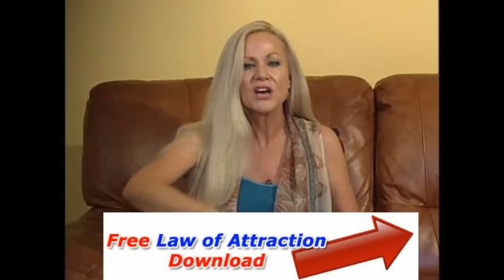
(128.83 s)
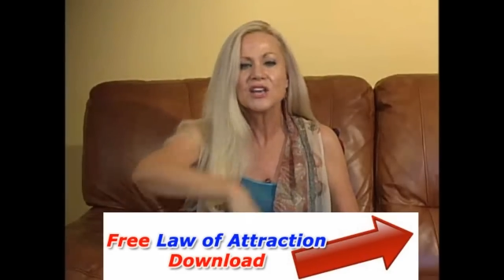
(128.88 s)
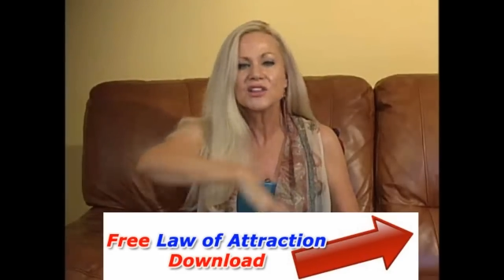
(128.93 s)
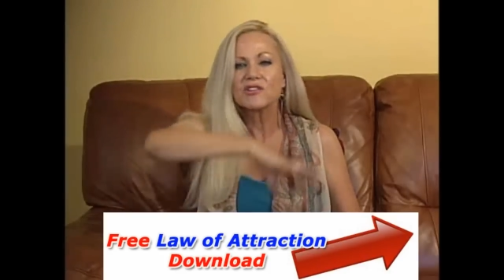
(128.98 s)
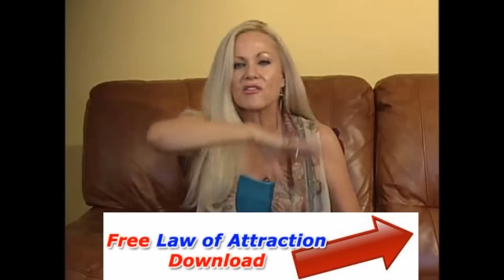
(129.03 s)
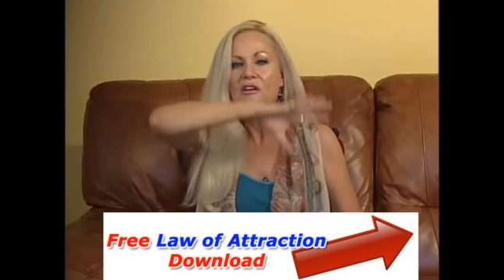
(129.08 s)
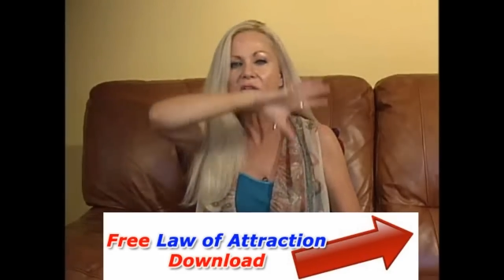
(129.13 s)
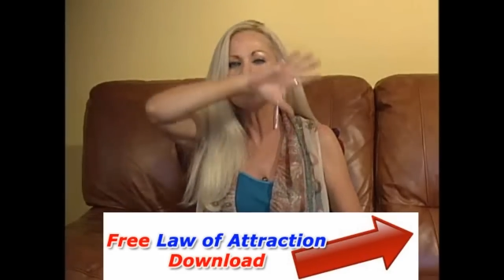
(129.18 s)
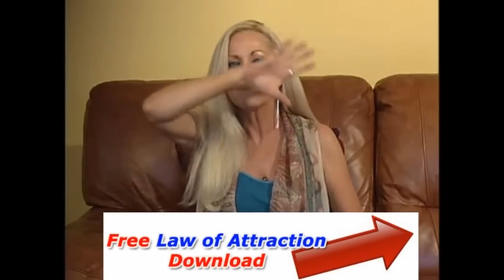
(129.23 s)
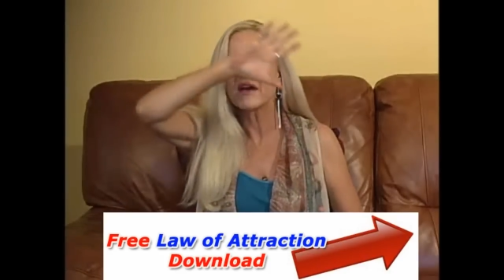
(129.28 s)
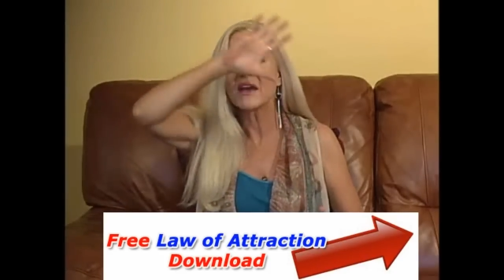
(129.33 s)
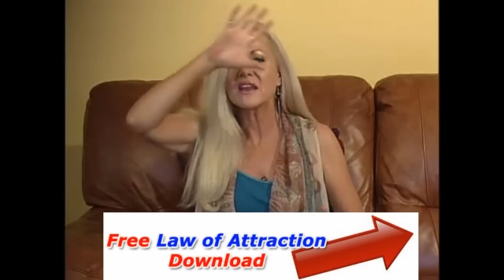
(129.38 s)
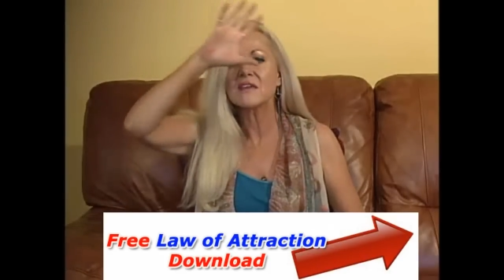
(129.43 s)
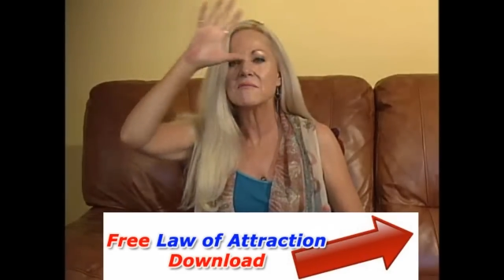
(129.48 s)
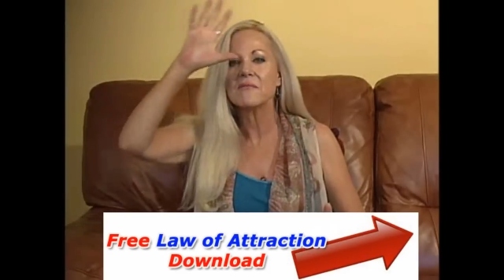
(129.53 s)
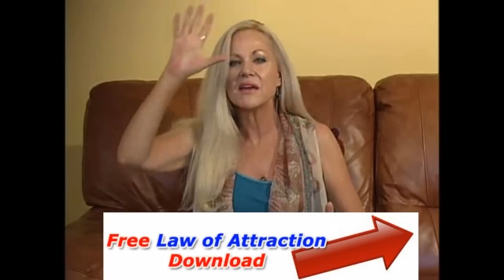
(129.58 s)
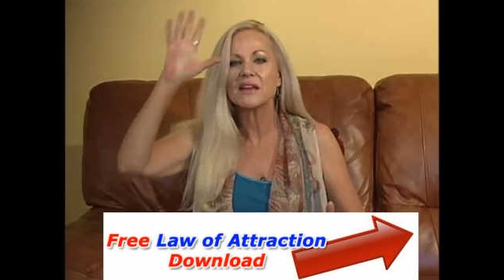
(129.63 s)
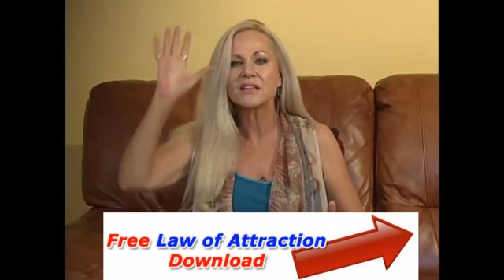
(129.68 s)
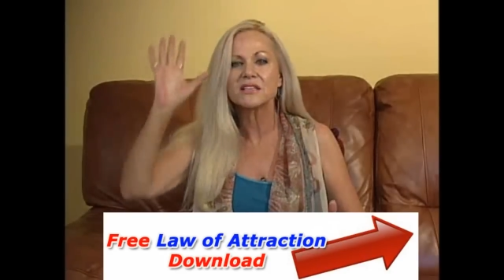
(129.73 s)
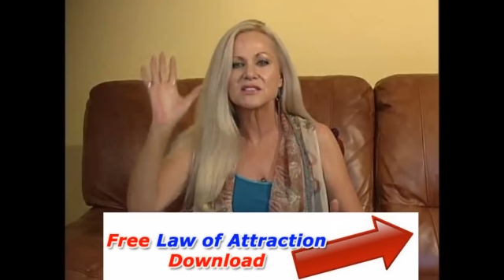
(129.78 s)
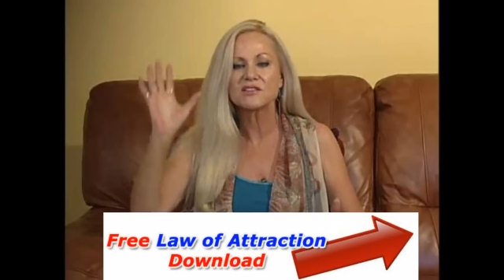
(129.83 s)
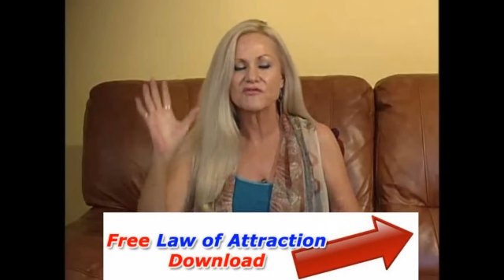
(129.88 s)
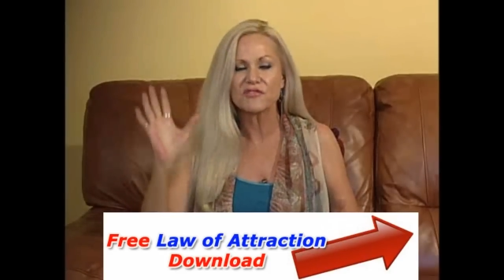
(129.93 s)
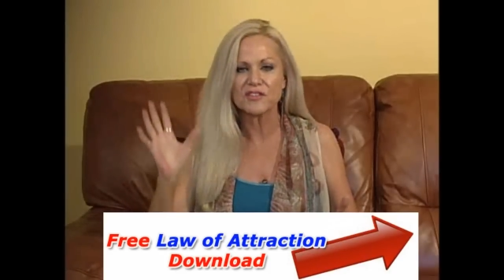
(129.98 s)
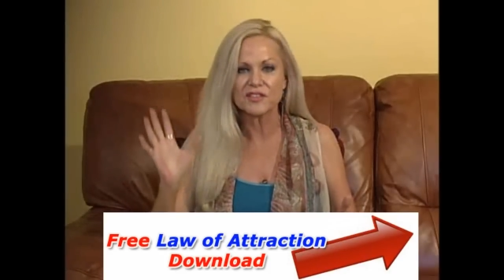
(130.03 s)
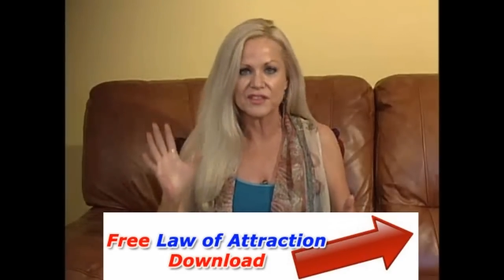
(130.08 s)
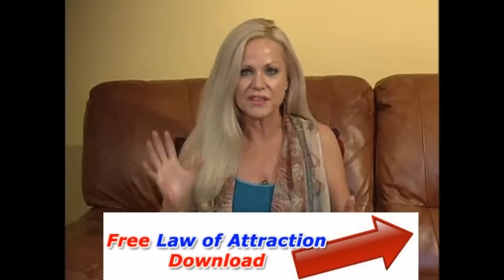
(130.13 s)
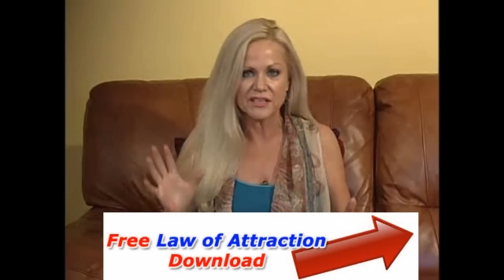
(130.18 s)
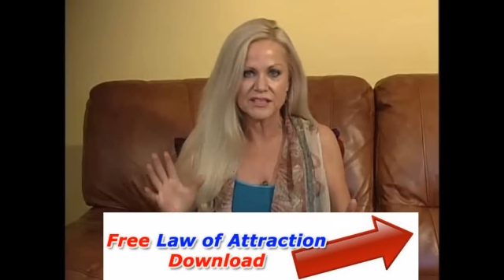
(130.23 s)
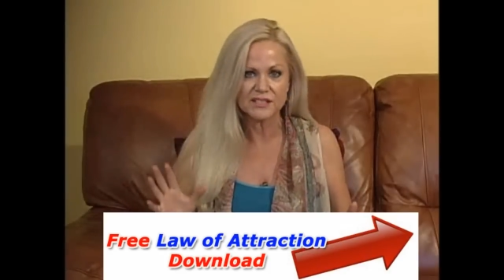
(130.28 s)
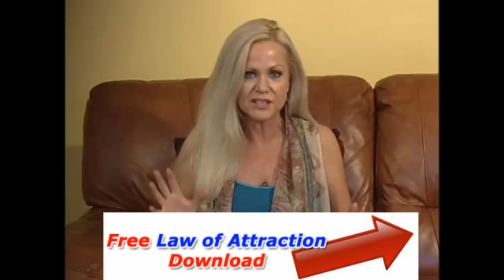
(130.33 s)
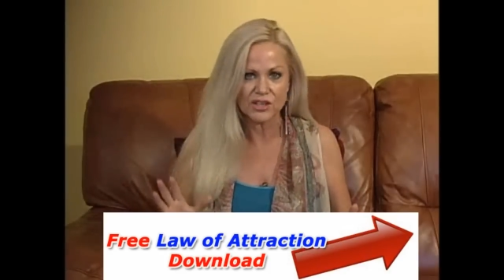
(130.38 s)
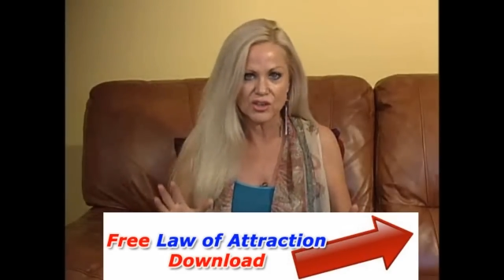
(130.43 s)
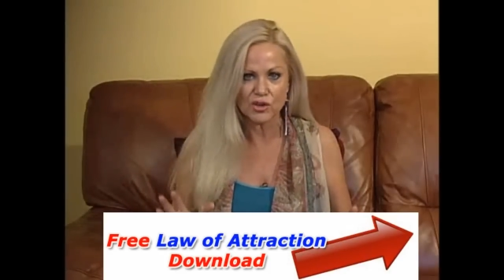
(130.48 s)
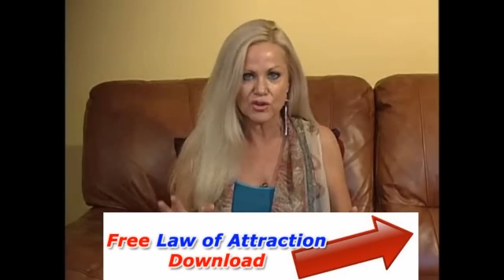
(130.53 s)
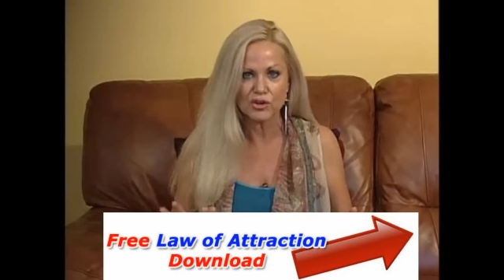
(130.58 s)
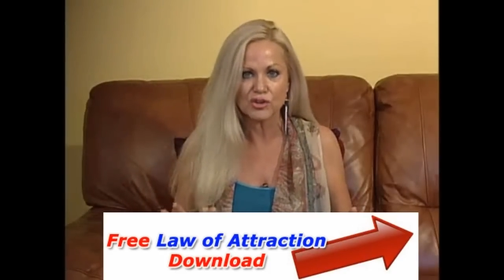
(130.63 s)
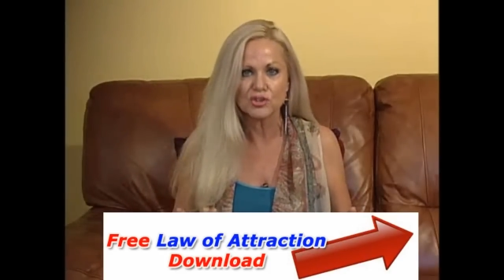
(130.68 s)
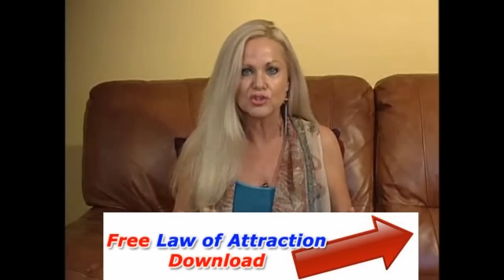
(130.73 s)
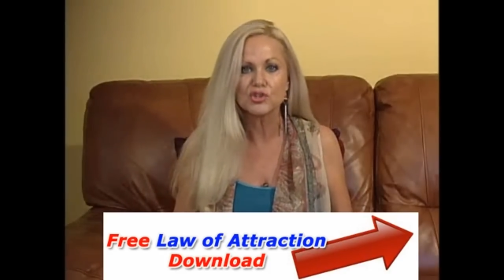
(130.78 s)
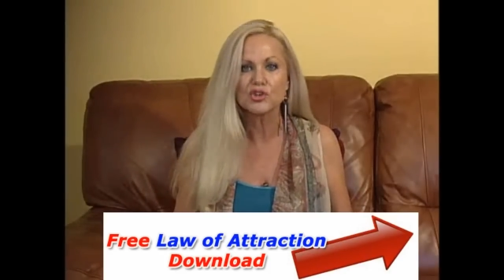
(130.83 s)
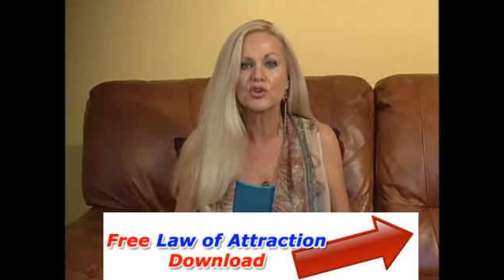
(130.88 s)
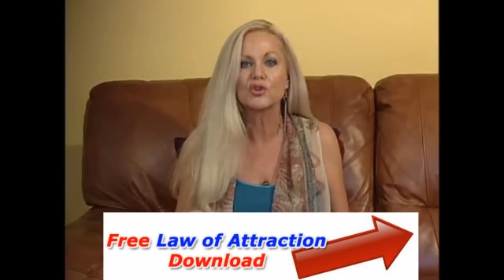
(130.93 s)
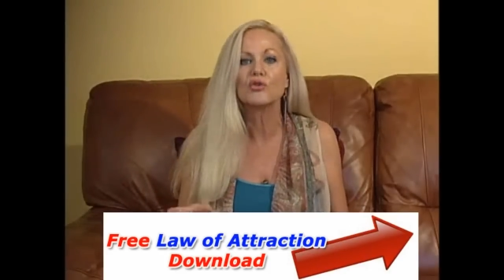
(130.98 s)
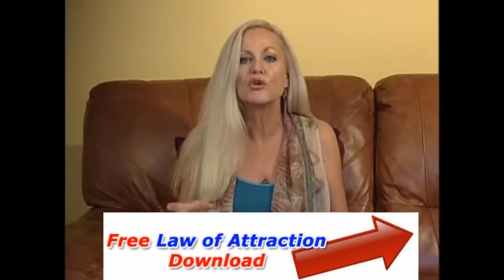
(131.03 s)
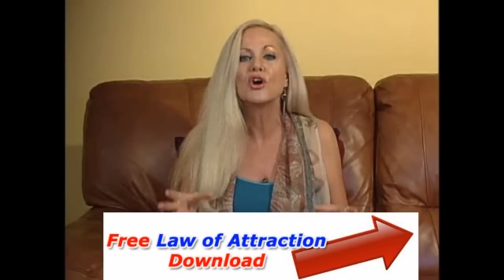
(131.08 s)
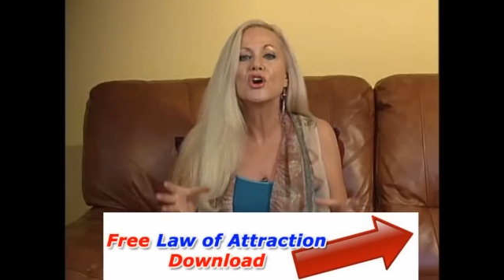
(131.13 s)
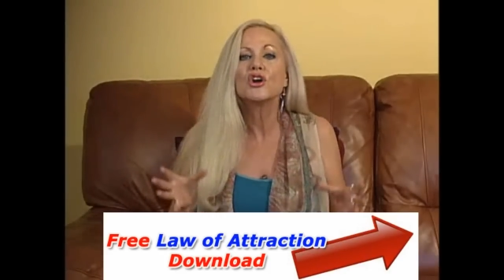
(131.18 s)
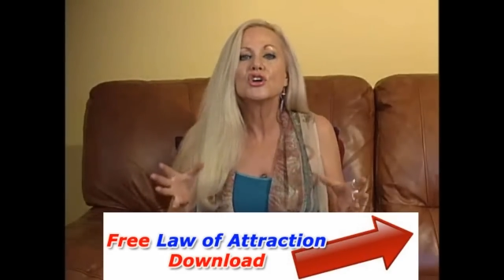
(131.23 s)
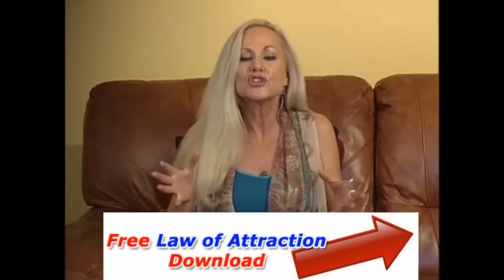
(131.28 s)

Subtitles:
There are many, many different things that you can do